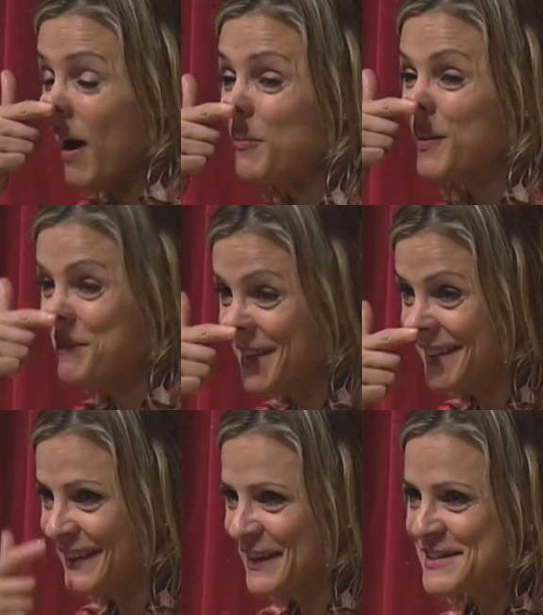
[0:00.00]
with
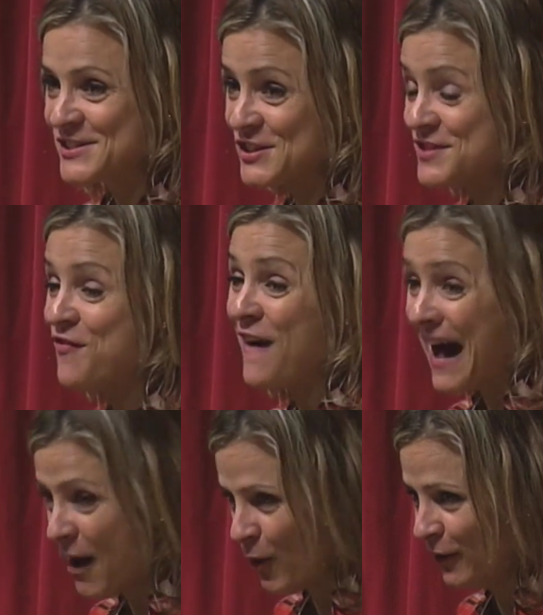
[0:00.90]
Piglet is she's
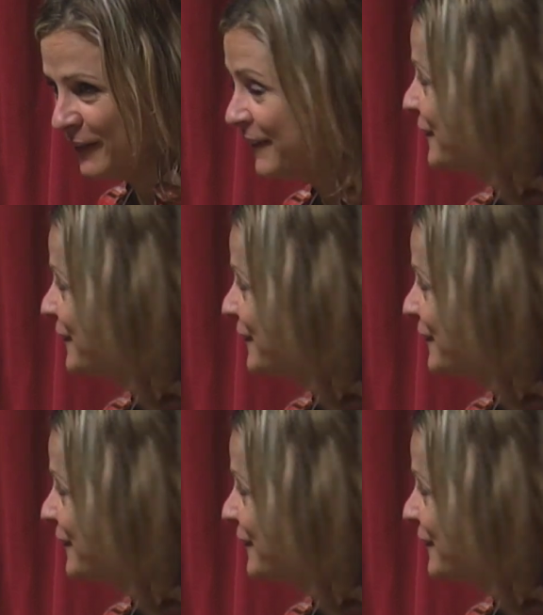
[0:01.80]
foul.